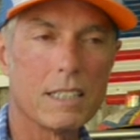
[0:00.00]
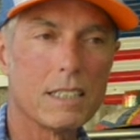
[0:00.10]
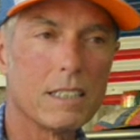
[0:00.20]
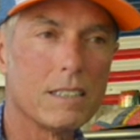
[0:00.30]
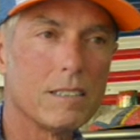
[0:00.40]

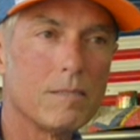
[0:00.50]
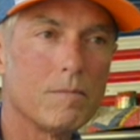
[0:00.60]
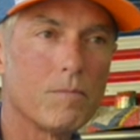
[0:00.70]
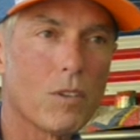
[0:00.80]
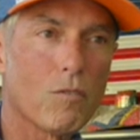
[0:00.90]

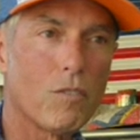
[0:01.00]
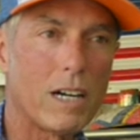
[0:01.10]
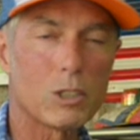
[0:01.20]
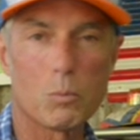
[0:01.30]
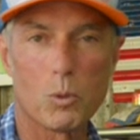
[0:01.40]
um,
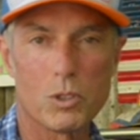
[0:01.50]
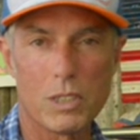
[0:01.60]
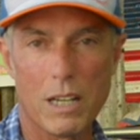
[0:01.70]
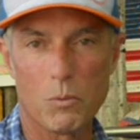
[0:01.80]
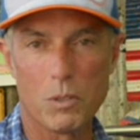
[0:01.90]
Fox Sports
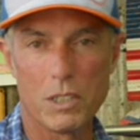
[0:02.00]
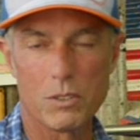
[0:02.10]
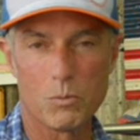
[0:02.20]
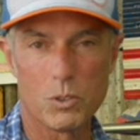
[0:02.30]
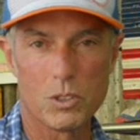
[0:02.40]

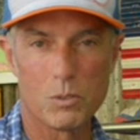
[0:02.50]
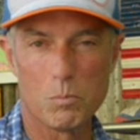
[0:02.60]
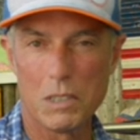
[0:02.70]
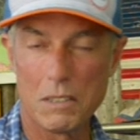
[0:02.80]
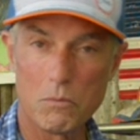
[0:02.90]
Southwest, which has
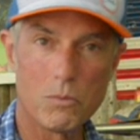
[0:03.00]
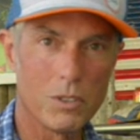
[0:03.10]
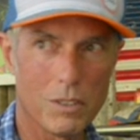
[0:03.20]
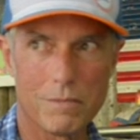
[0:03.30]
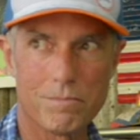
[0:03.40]
been
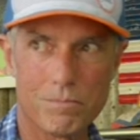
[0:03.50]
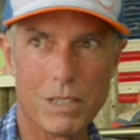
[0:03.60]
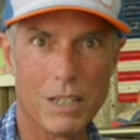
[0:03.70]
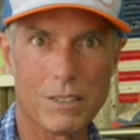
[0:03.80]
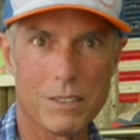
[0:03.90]
really
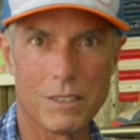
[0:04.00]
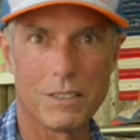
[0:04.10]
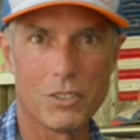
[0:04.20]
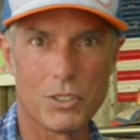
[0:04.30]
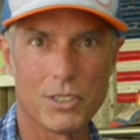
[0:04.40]
kind of good
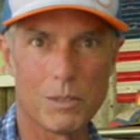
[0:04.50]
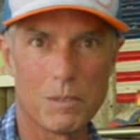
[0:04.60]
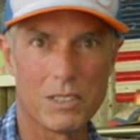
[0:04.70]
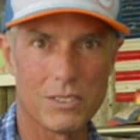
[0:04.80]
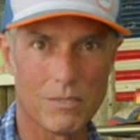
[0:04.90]
this year
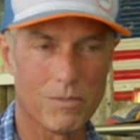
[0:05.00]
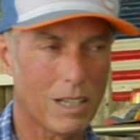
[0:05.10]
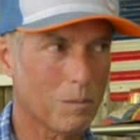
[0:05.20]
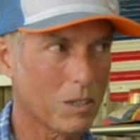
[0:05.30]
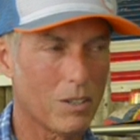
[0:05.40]
because they've
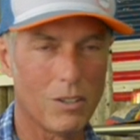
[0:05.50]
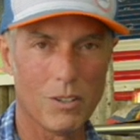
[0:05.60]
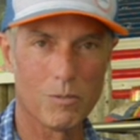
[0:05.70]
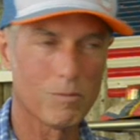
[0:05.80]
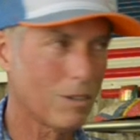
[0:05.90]
kind of been
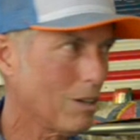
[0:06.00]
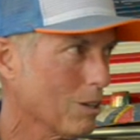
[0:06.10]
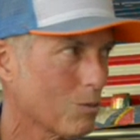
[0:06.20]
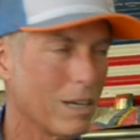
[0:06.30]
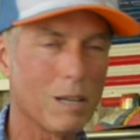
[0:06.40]
all
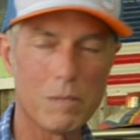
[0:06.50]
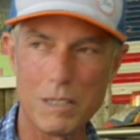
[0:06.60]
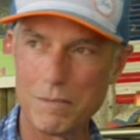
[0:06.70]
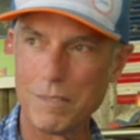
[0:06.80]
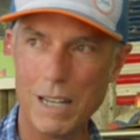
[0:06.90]
all around me,
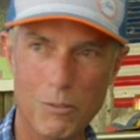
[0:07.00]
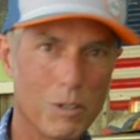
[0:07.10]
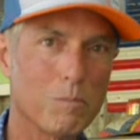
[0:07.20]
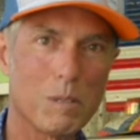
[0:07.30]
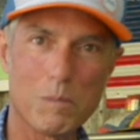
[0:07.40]
not
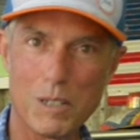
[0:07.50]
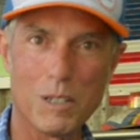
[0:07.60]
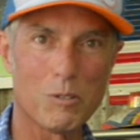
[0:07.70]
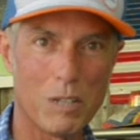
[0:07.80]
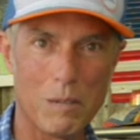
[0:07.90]
with me, but
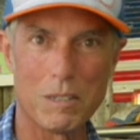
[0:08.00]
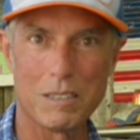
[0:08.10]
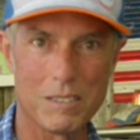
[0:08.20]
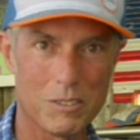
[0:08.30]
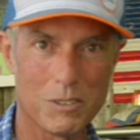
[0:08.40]
all around me,
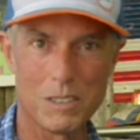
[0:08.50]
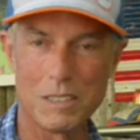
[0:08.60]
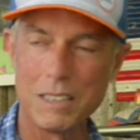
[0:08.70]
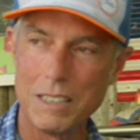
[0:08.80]
including